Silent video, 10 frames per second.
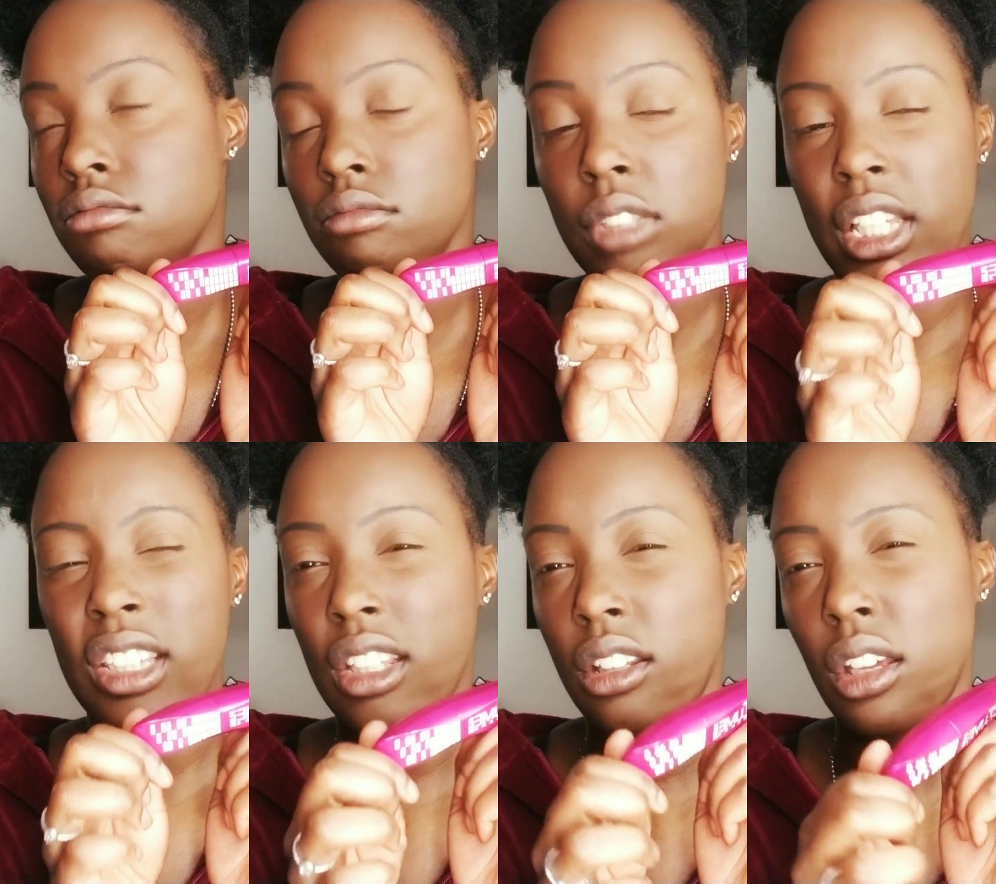I think,
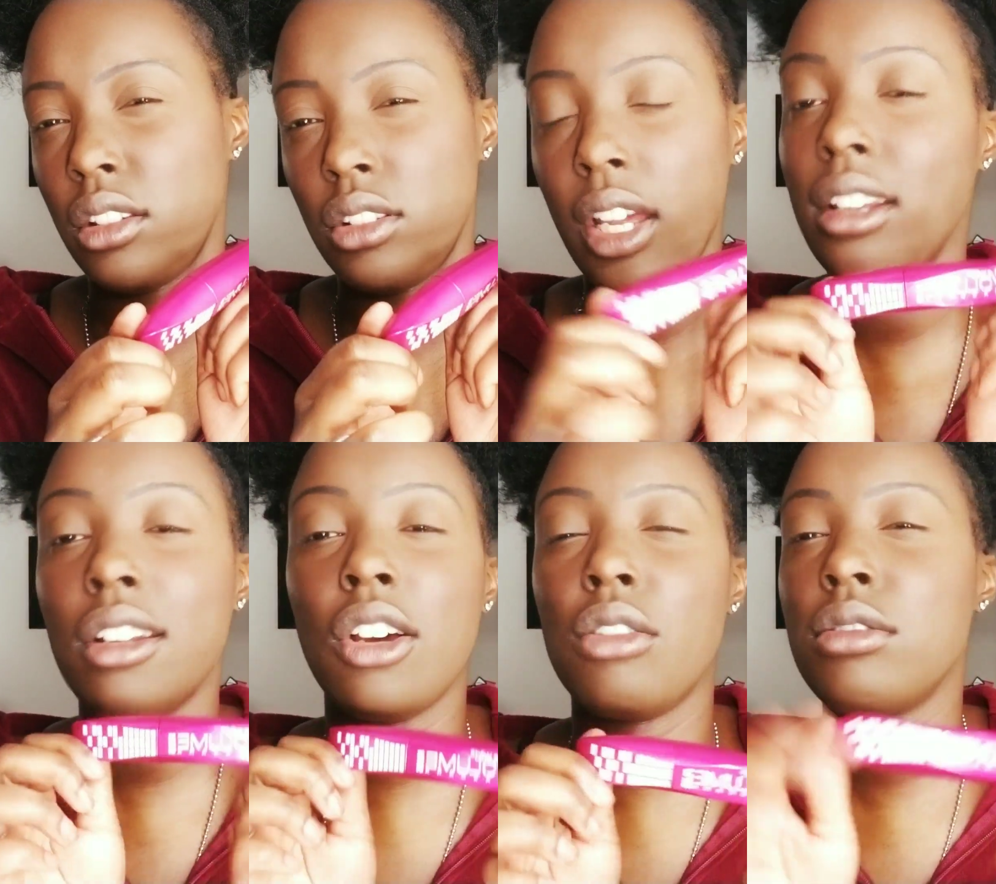the dollar. I don't
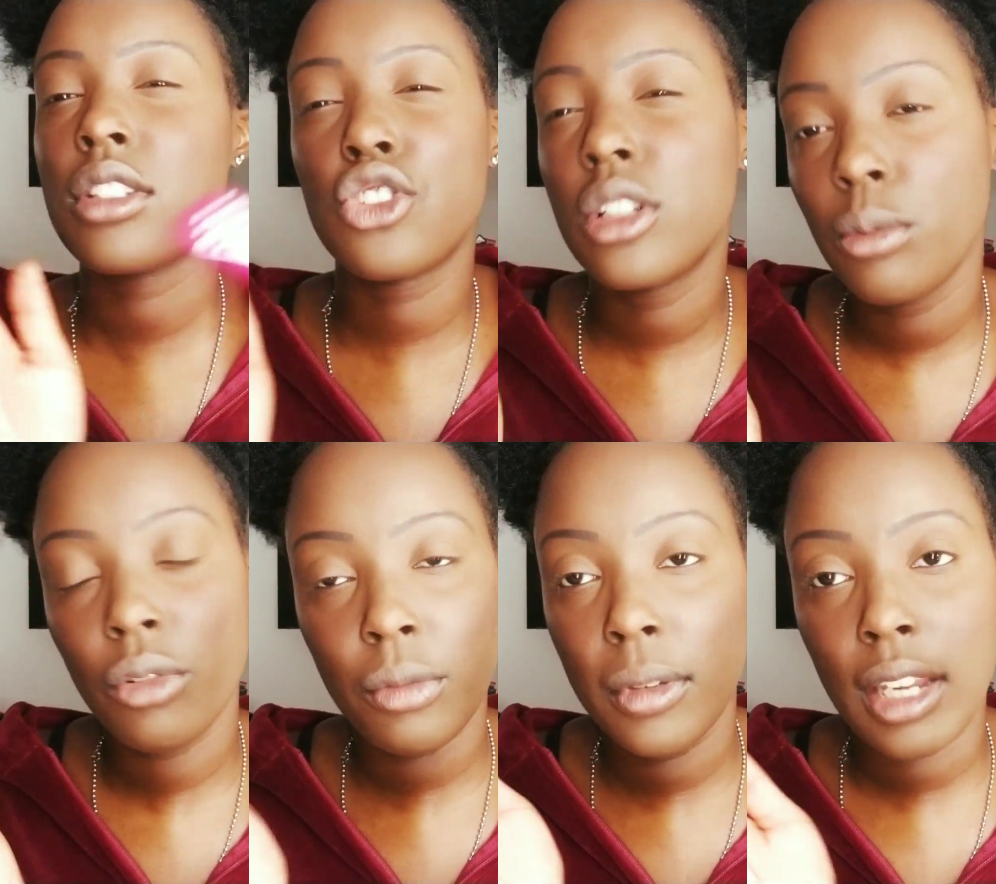know. It was a cheap one
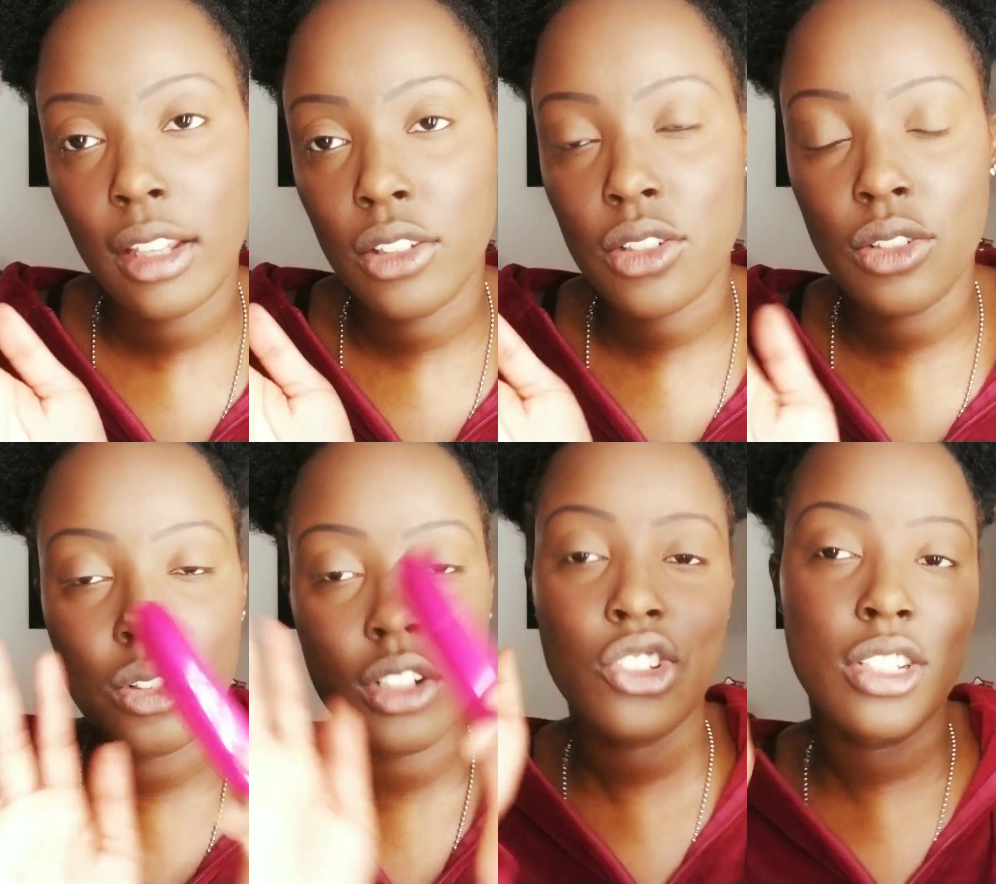from the dollar store.
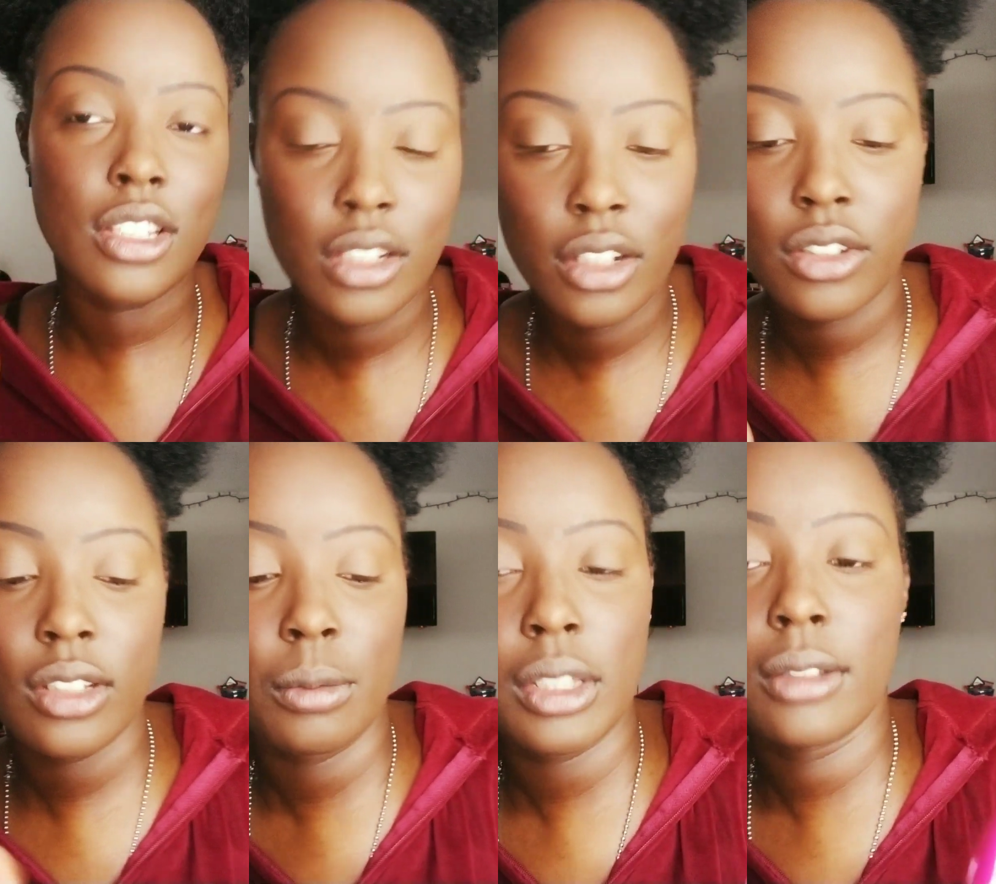It's just, you know,
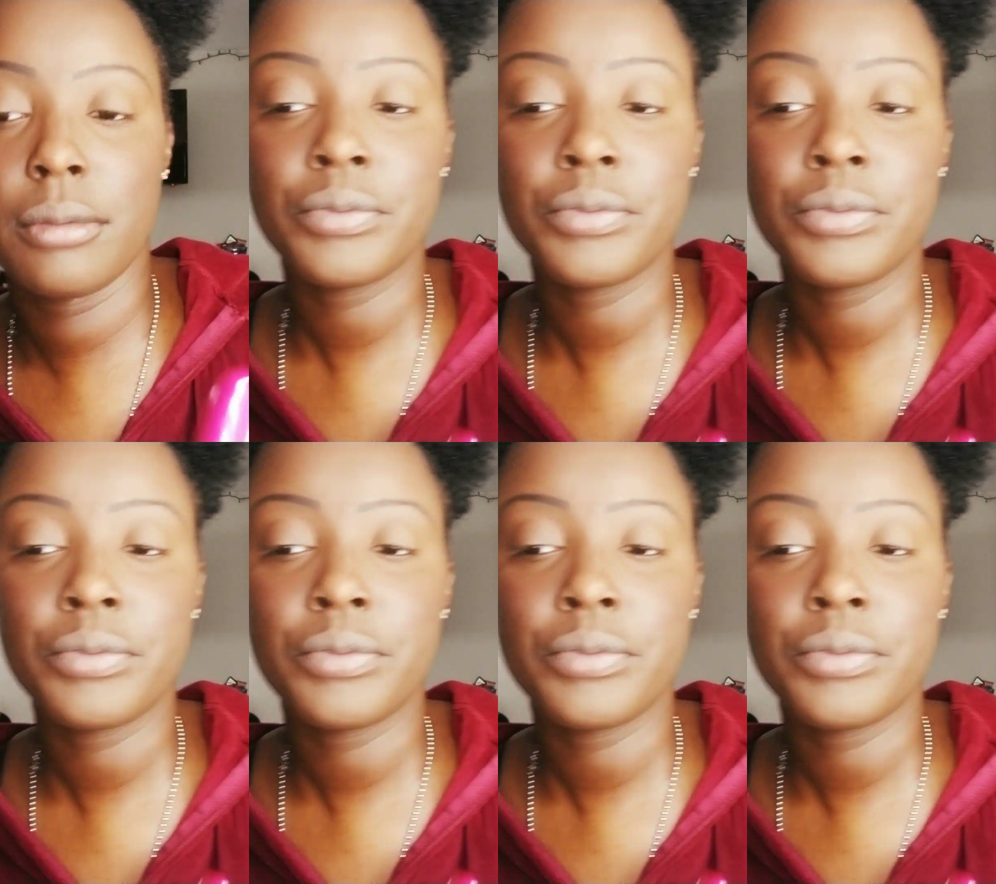something.